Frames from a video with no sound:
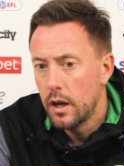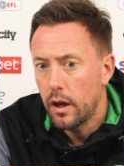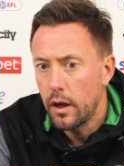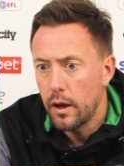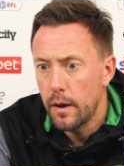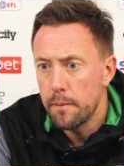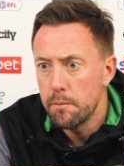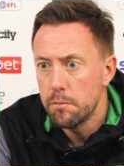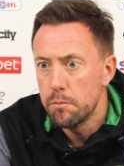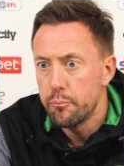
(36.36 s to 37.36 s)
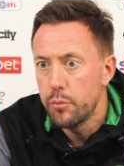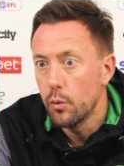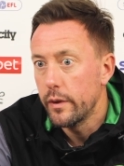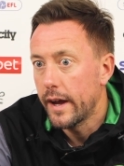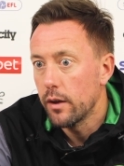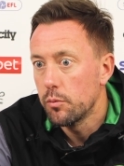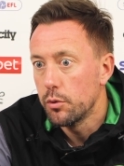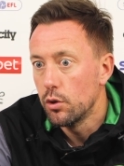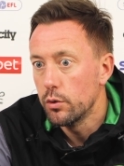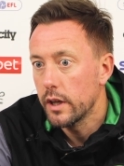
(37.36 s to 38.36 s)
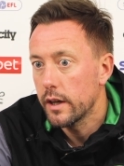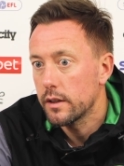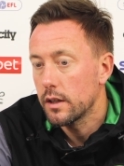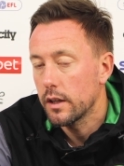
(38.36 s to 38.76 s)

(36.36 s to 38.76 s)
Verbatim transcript: um, but without the ball, yeah.